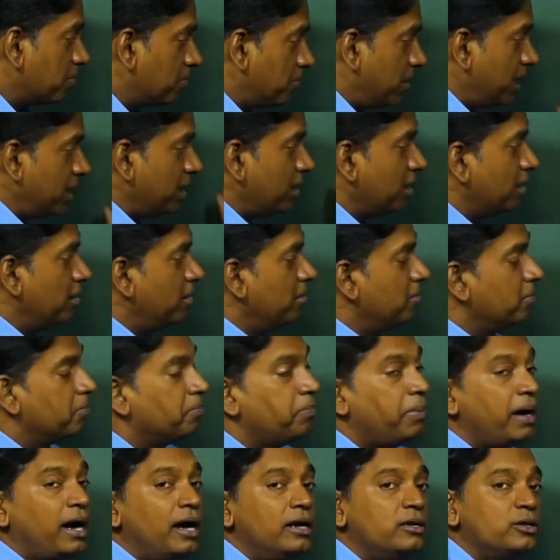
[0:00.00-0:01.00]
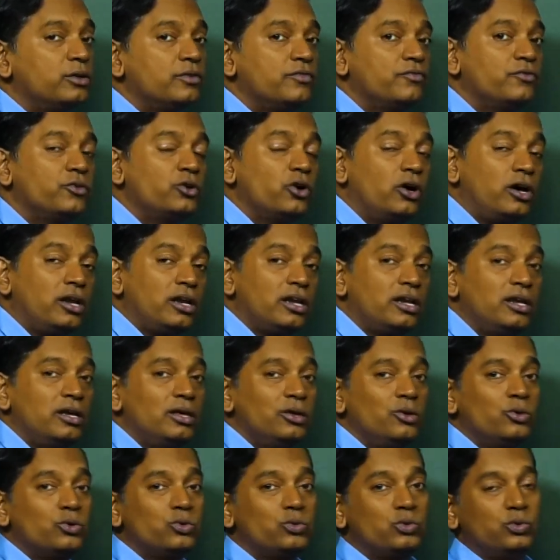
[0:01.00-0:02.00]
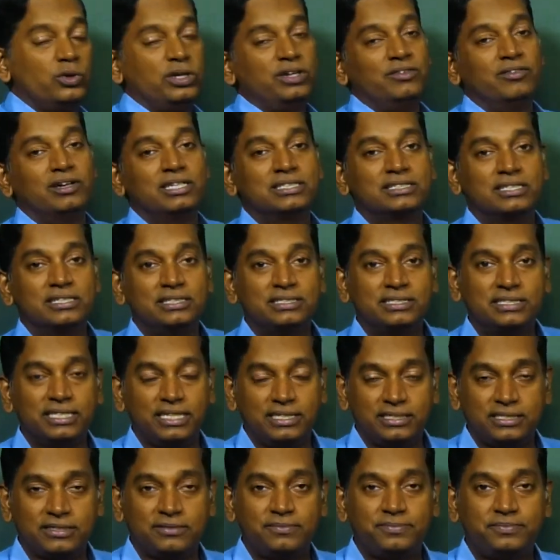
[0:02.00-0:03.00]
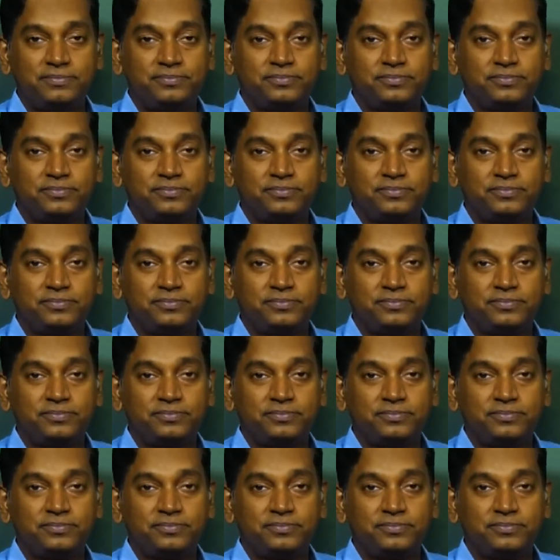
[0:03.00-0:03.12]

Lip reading: but part of your universal set.